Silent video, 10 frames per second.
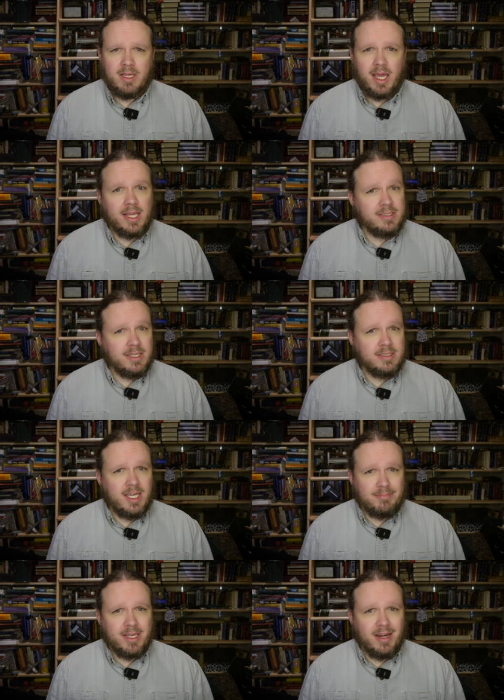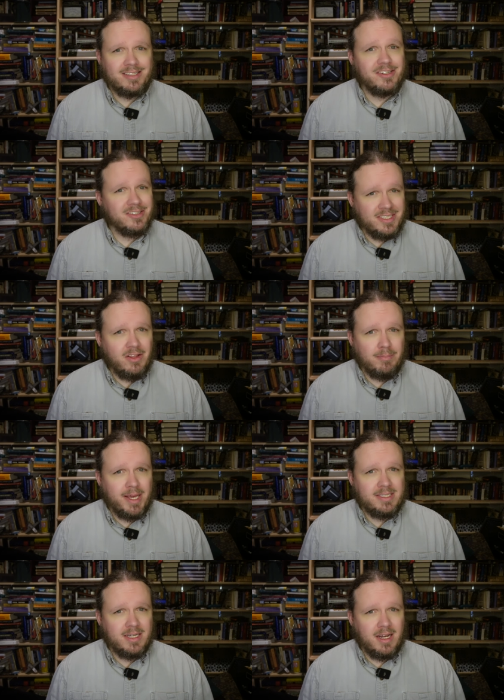And since heptagons are still the
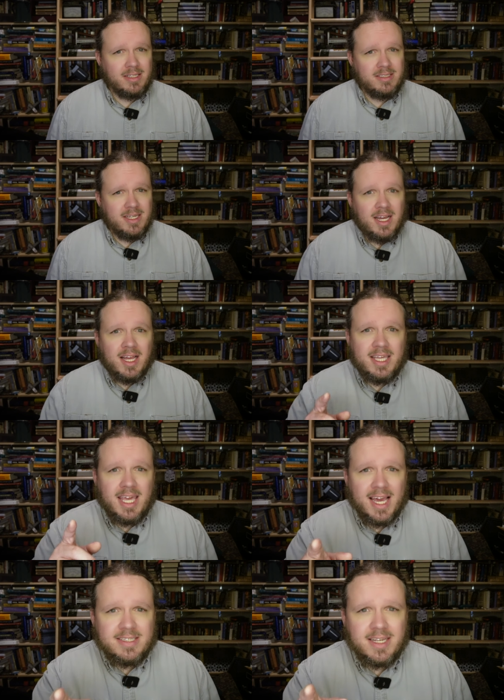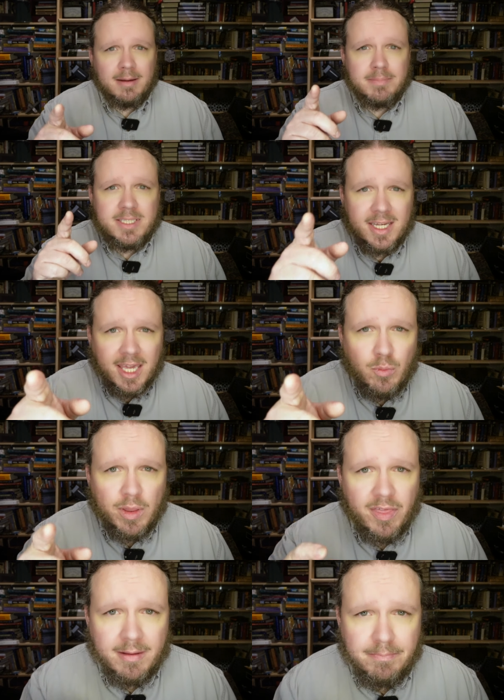bestagons, yes, I'm sticking
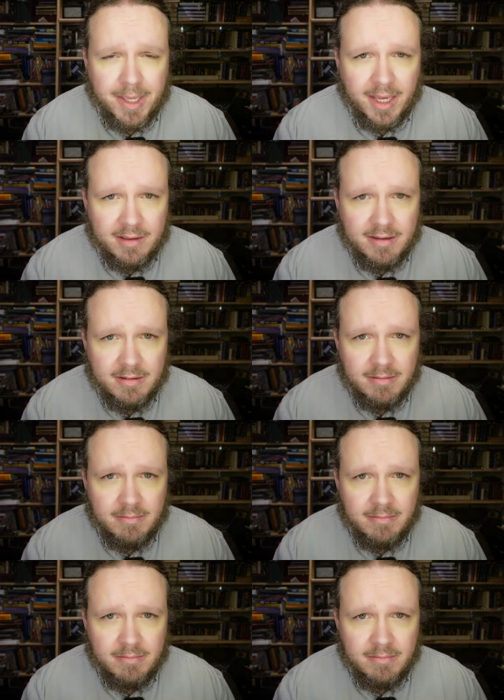with that bit,